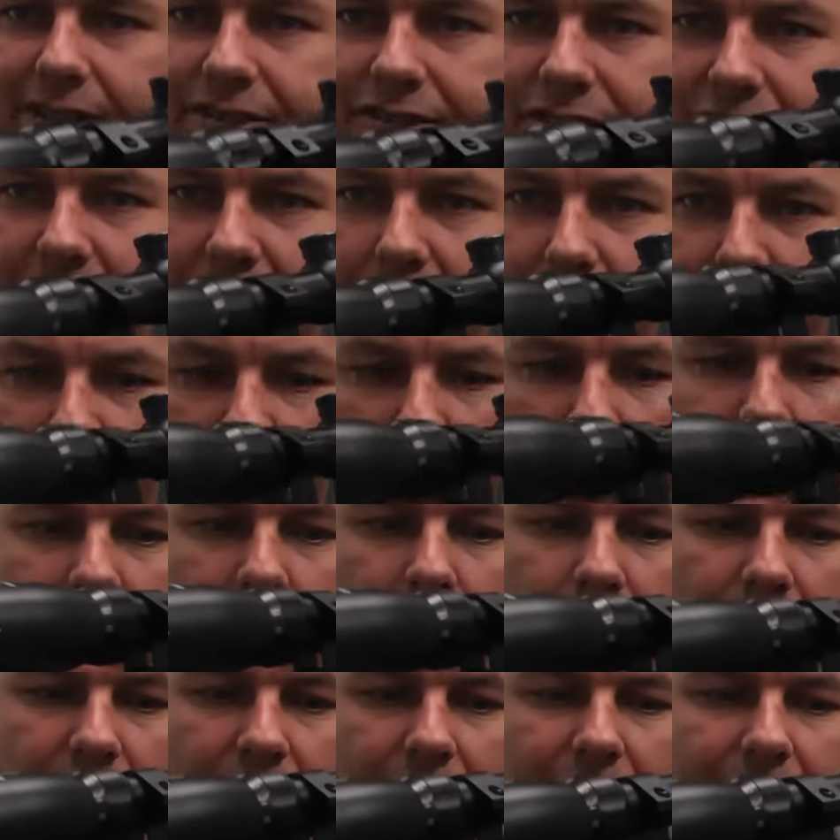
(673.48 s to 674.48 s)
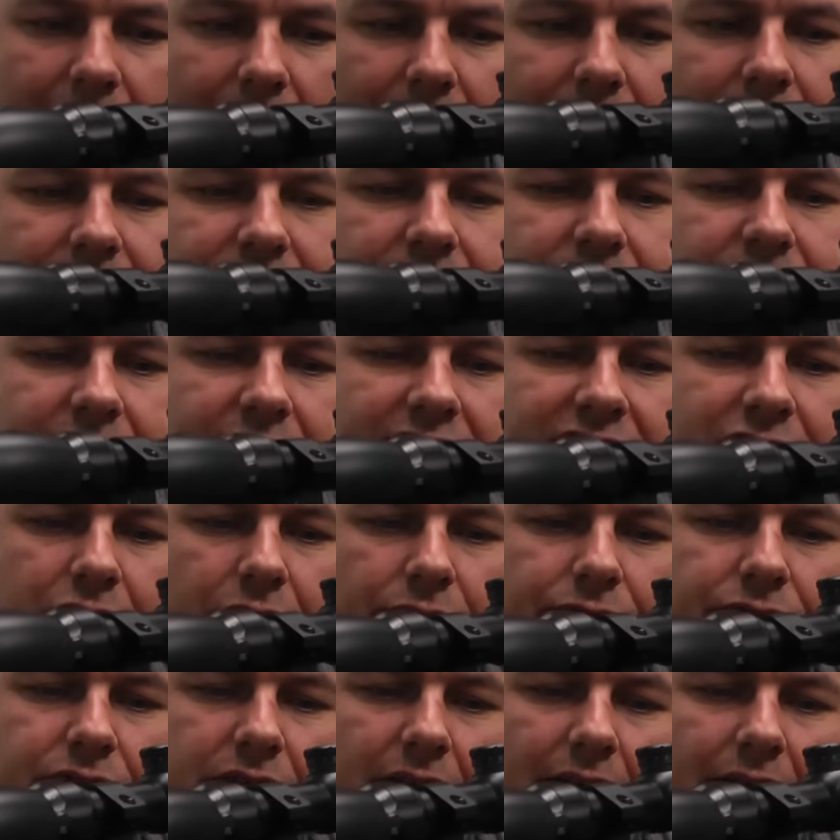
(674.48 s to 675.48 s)
the same going on there. This is a
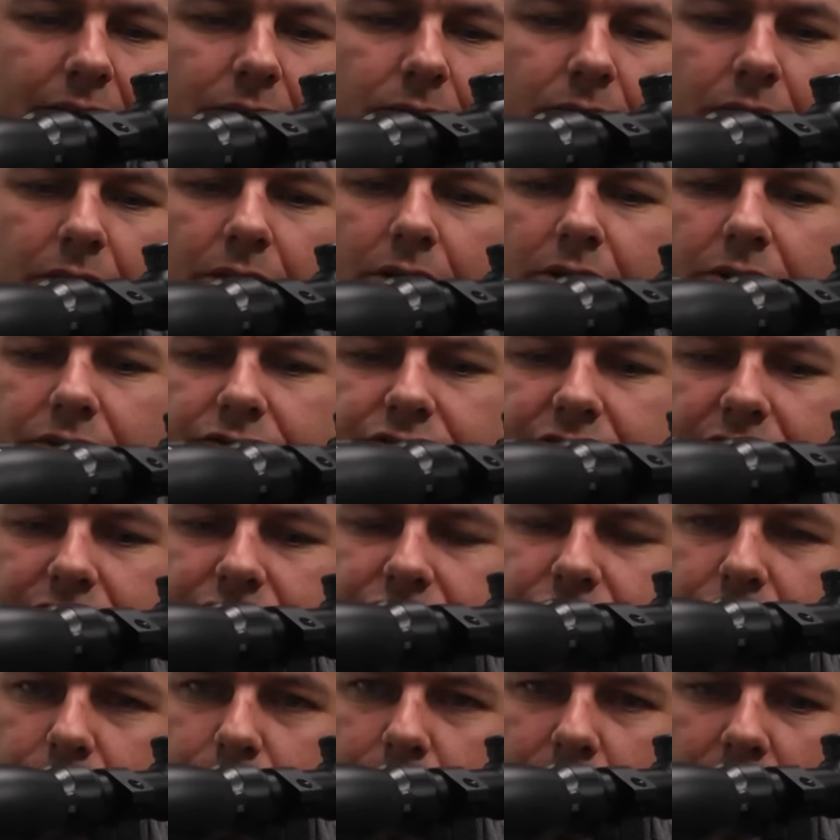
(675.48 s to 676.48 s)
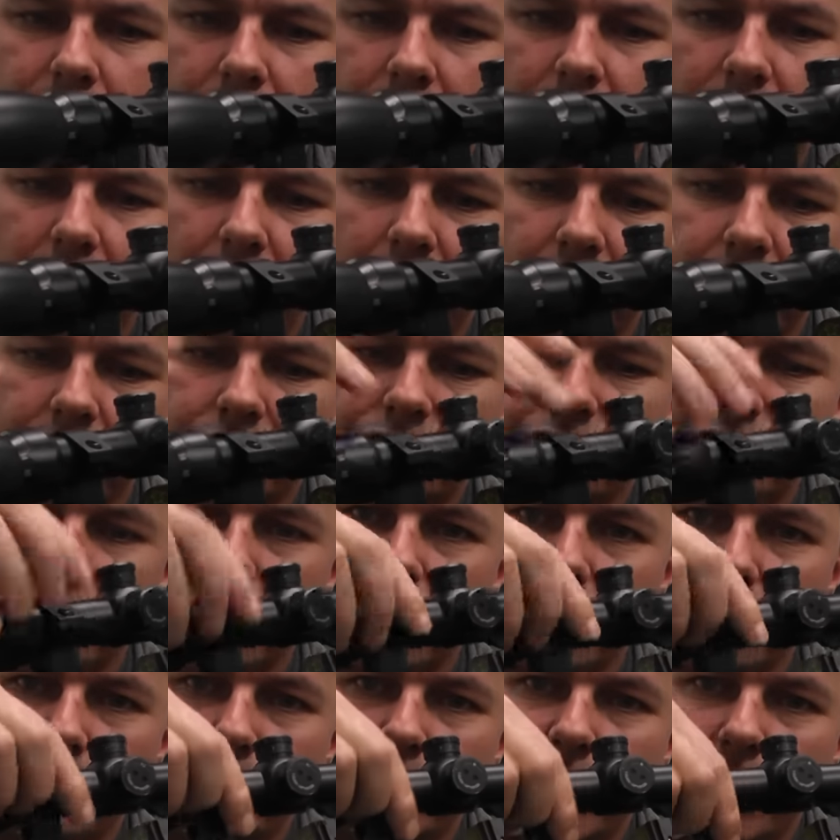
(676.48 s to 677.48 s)
dovetail system. The
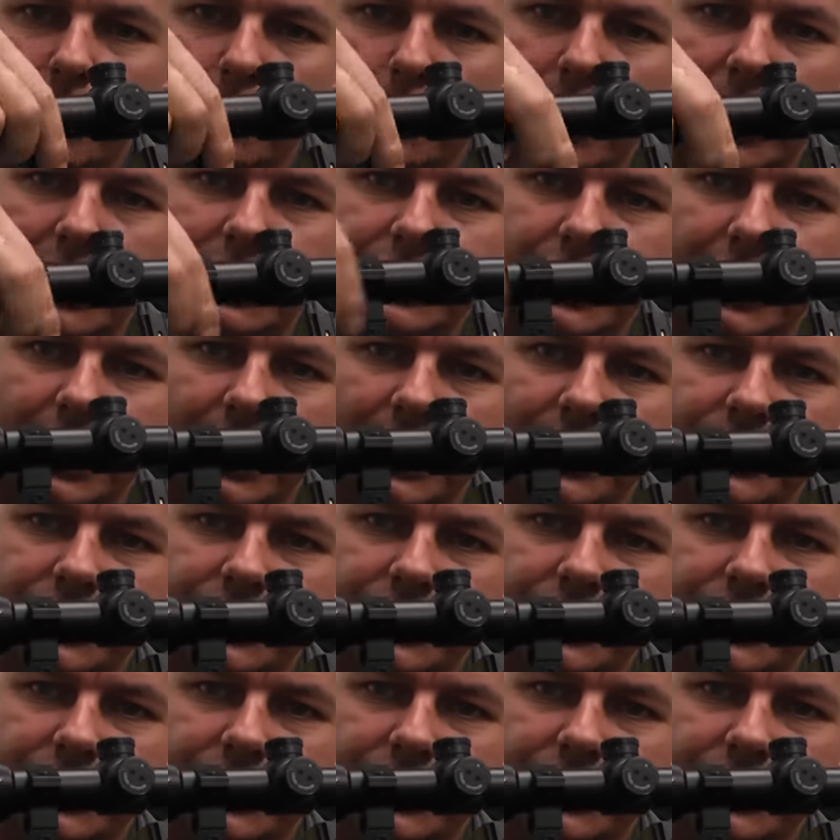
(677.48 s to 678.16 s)
scope then basically